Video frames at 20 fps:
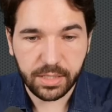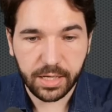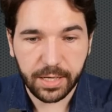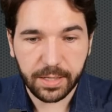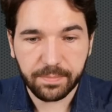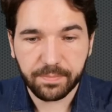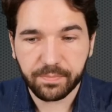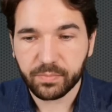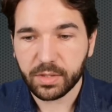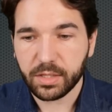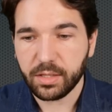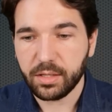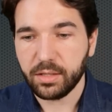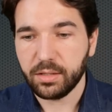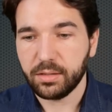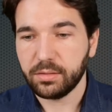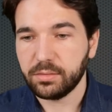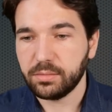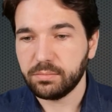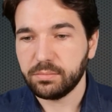time,
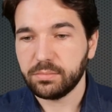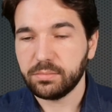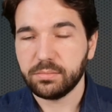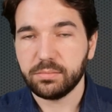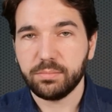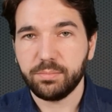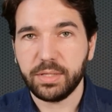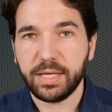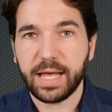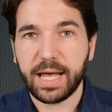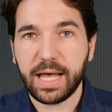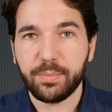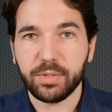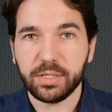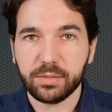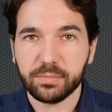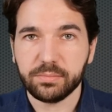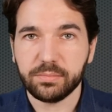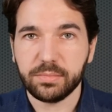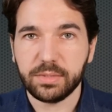be
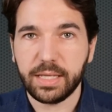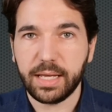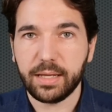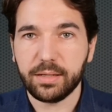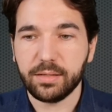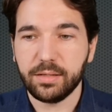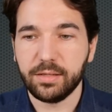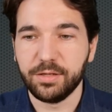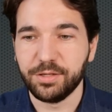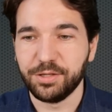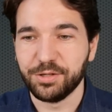happy that